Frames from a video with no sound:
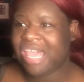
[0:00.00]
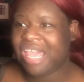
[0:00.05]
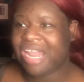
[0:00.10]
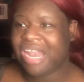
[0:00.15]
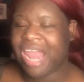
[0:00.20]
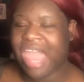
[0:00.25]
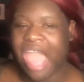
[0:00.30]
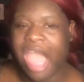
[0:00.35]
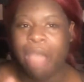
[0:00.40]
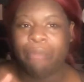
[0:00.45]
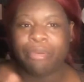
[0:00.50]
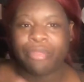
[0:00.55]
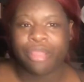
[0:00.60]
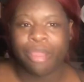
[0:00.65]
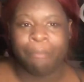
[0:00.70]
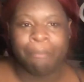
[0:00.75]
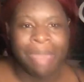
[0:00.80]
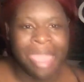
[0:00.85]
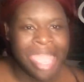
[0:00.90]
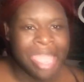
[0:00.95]
like, I was
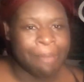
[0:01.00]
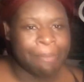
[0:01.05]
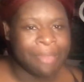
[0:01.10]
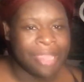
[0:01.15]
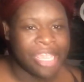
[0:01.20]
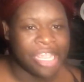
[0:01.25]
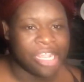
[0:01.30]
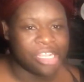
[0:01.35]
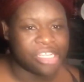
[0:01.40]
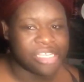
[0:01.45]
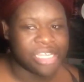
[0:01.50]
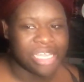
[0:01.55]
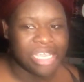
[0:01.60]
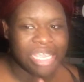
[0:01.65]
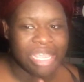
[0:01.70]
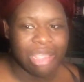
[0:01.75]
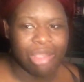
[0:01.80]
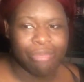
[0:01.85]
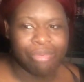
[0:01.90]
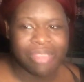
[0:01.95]
a mad bitch.
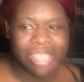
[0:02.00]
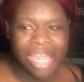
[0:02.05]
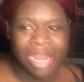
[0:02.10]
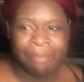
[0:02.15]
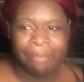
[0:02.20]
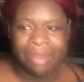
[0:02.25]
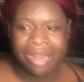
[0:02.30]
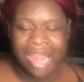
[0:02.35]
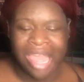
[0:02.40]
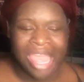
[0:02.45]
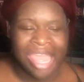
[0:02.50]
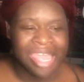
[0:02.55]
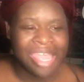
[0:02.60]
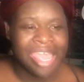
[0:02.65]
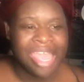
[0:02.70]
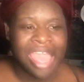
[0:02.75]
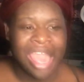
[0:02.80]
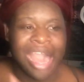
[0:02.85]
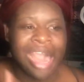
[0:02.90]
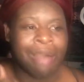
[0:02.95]
He was telling me, like,
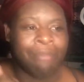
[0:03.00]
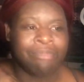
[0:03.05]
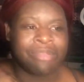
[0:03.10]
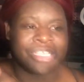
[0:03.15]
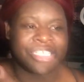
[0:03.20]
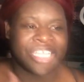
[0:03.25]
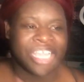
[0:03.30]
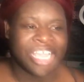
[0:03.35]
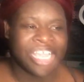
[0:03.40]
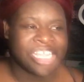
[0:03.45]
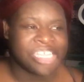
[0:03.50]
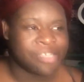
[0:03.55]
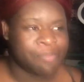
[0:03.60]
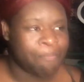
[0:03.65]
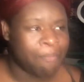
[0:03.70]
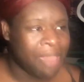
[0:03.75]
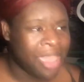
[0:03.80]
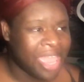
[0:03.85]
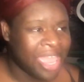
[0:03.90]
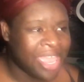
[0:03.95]
I'm a changed
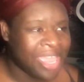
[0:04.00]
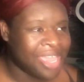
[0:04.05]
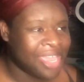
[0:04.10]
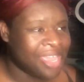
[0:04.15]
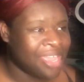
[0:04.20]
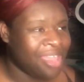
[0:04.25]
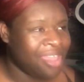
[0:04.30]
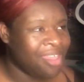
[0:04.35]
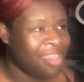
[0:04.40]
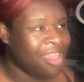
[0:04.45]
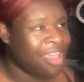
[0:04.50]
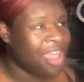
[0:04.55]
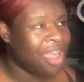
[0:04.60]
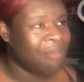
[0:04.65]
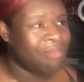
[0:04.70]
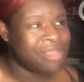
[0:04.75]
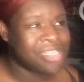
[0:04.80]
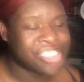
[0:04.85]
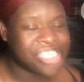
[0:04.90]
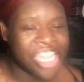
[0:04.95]
man.
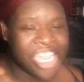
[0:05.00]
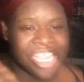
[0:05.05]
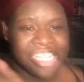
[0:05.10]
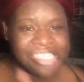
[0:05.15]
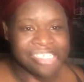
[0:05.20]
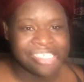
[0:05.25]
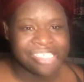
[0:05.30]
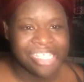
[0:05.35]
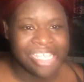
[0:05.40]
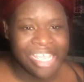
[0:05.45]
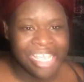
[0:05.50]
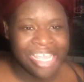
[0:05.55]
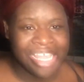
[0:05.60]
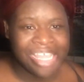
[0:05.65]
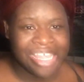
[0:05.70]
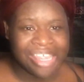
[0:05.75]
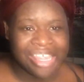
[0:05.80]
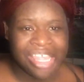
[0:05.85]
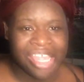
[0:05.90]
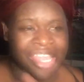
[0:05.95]
I'm going to change
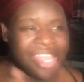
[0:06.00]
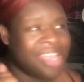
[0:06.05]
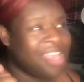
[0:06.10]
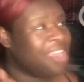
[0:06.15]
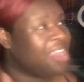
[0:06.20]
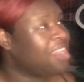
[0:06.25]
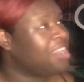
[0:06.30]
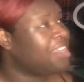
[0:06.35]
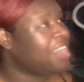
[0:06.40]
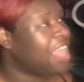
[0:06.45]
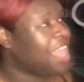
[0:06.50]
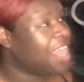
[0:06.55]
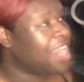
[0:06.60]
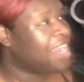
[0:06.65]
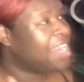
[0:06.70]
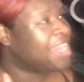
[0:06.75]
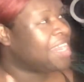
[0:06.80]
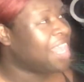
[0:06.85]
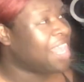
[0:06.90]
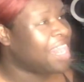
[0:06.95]
this and that
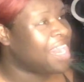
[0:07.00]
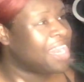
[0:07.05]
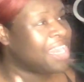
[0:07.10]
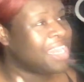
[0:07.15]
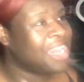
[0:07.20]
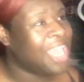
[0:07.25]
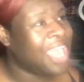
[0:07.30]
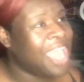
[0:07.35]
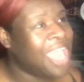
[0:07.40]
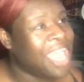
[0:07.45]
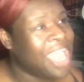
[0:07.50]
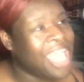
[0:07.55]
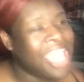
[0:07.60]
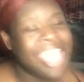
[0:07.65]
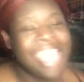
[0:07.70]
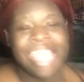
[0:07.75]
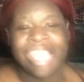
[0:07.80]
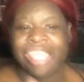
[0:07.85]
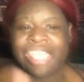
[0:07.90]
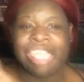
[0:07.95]
and that and
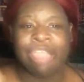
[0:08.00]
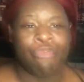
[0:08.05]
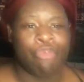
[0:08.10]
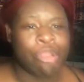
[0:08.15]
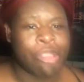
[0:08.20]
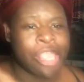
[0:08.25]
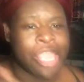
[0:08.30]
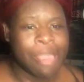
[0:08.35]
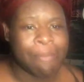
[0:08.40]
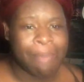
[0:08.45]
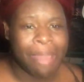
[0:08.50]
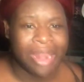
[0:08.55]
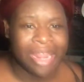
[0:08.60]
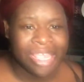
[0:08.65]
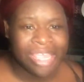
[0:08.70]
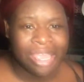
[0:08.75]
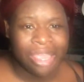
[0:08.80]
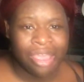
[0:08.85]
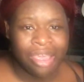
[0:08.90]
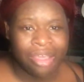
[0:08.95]
that. Can we get back
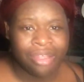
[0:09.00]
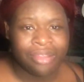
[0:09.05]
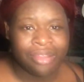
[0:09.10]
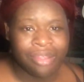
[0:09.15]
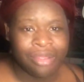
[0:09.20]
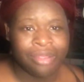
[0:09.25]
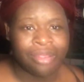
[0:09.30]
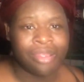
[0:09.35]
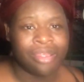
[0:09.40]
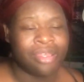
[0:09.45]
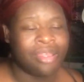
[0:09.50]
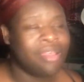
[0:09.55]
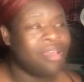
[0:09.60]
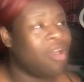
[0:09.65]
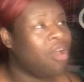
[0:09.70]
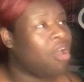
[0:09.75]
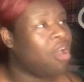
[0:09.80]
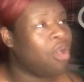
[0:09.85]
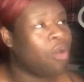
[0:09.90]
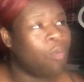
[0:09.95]
together
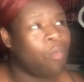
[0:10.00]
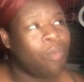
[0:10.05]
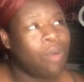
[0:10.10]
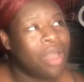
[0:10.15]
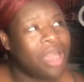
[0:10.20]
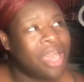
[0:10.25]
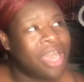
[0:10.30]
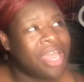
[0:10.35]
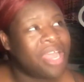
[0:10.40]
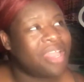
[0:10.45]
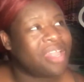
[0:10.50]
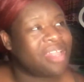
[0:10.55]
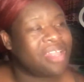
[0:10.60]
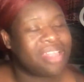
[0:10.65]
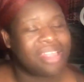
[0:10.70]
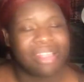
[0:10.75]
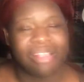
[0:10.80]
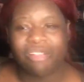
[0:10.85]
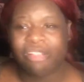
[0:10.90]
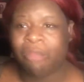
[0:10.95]
or what?
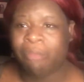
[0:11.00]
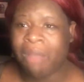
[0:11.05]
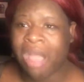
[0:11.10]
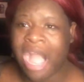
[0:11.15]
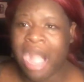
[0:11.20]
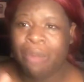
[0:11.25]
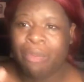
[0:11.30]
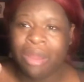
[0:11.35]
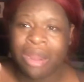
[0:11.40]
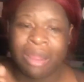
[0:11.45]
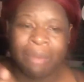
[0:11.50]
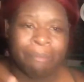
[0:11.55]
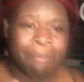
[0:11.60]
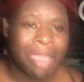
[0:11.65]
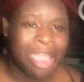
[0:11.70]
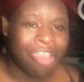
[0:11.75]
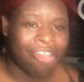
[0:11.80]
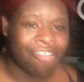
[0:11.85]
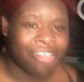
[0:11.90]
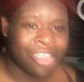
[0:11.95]
Tomorrow, I want to
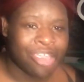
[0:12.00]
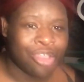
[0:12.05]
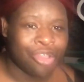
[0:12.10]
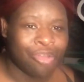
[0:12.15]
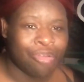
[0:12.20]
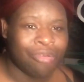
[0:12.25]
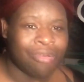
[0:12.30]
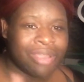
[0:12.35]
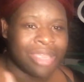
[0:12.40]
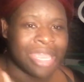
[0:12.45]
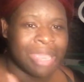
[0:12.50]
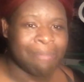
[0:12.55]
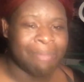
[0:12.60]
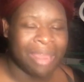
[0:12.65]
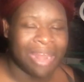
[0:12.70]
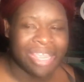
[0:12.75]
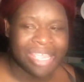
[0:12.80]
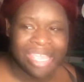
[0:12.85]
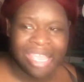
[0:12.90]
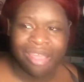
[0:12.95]
marry you, get
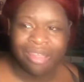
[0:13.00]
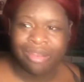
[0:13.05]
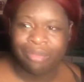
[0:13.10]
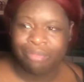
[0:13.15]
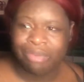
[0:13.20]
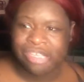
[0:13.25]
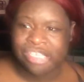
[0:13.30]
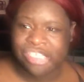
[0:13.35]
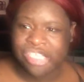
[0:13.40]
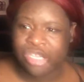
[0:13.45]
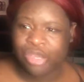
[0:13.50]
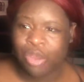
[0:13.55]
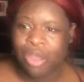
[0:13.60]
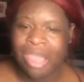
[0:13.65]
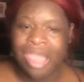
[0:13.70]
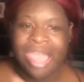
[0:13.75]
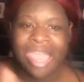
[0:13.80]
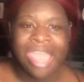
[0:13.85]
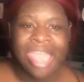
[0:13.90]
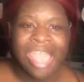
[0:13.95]
back together with you,
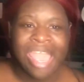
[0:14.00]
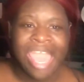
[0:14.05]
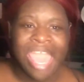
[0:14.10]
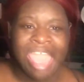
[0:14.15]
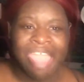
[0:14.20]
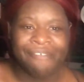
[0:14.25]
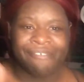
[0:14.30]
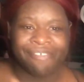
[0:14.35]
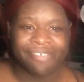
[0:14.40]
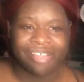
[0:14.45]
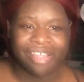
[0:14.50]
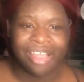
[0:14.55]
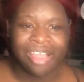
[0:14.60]
have